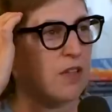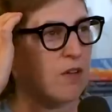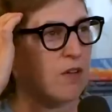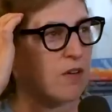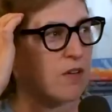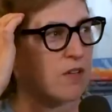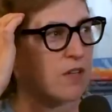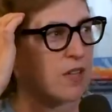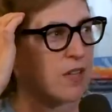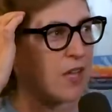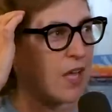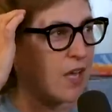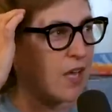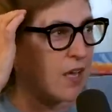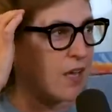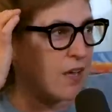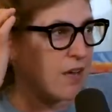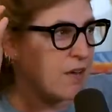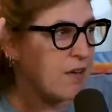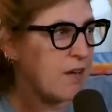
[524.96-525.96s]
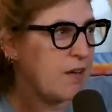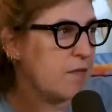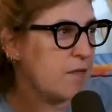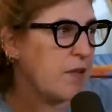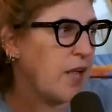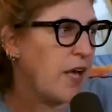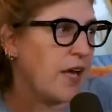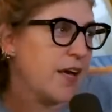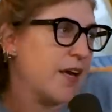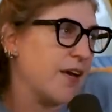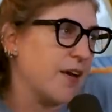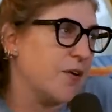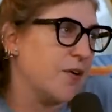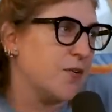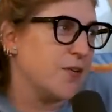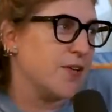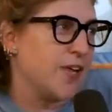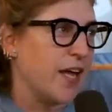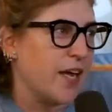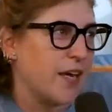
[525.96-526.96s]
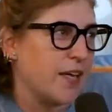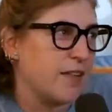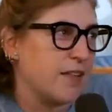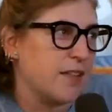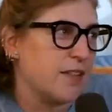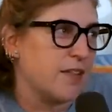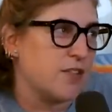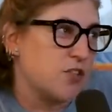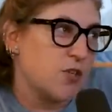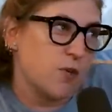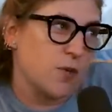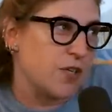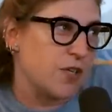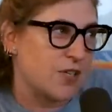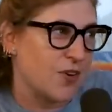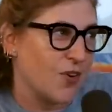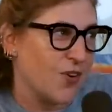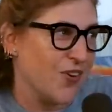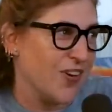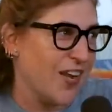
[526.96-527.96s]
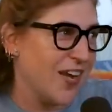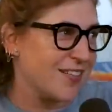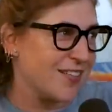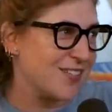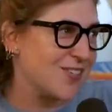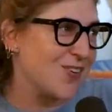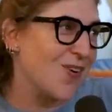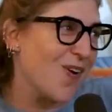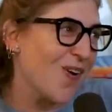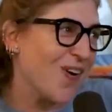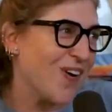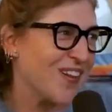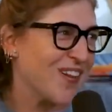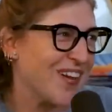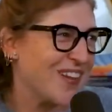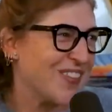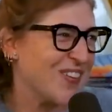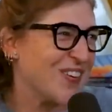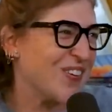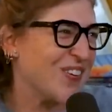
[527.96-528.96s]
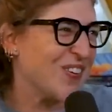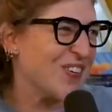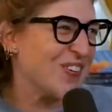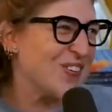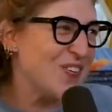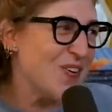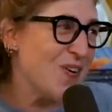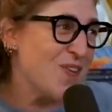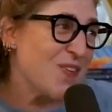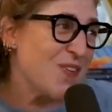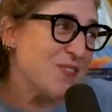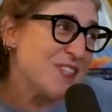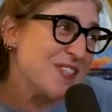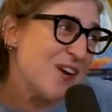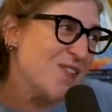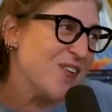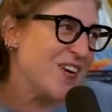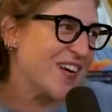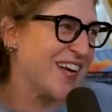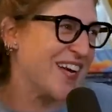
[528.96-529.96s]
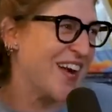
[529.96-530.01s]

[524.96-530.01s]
looked like like yeah. like the Jewish girl next door, or like the girl you know from summer